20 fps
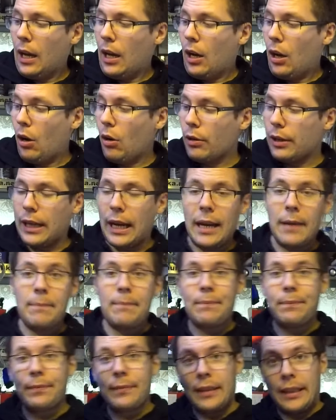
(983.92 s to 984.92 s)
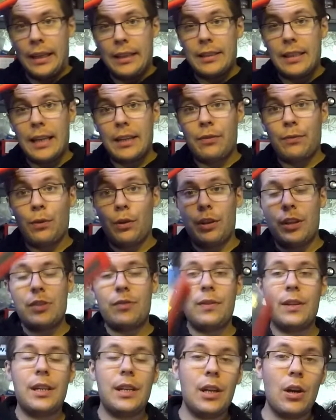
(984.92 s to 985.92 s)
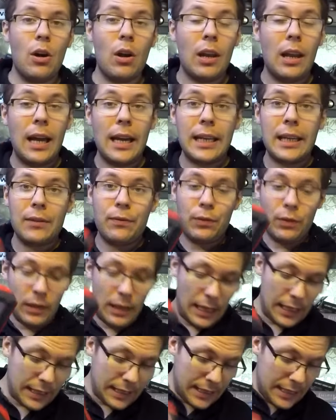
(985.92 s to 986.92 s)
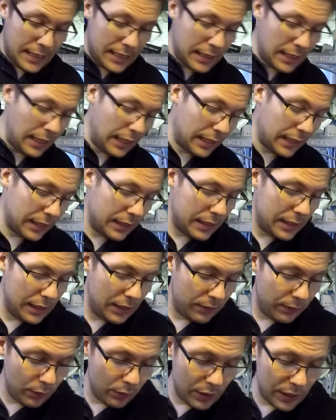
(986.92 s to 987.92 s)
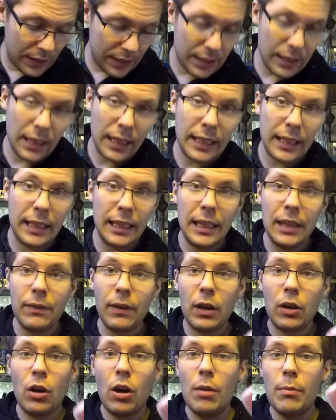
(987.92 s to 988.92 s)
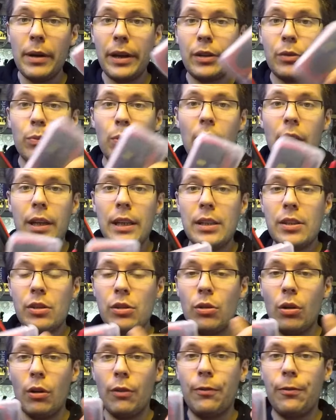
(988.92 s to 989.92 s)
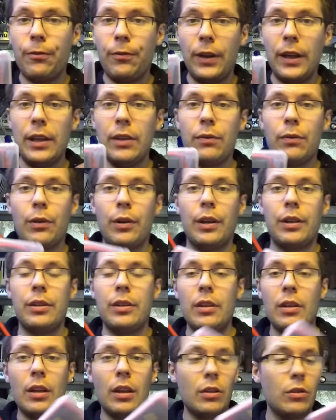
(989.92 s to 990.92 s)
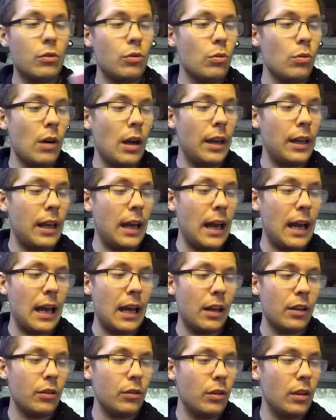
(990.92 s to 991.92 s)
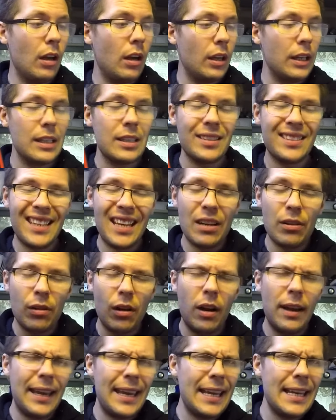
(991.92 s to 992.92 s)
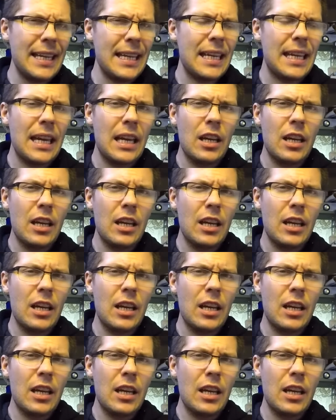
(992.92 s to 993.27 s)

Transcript: Okay, that's for this video. Like if you like, dislike it if you dislike, and leave a comment. What is your favorite? Is there any